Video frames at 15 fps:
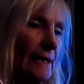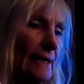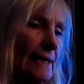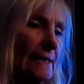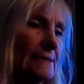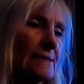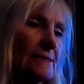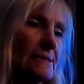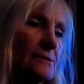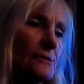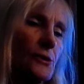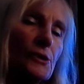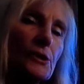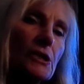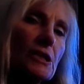It's
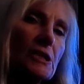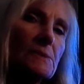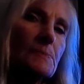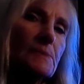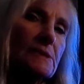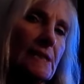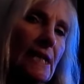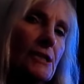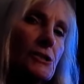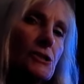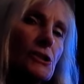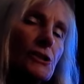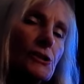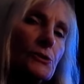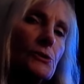got a lot of
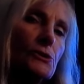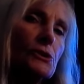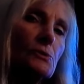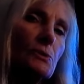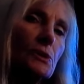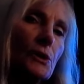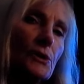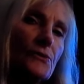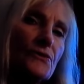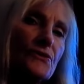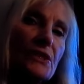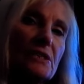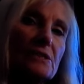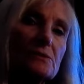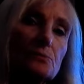potential. You can do a lot of
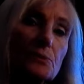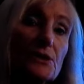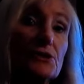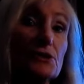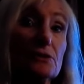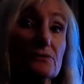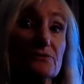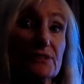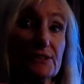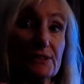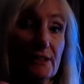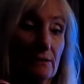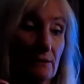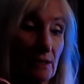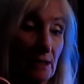things with your
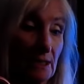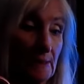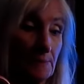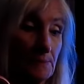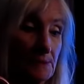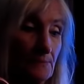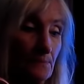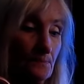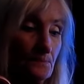video clips.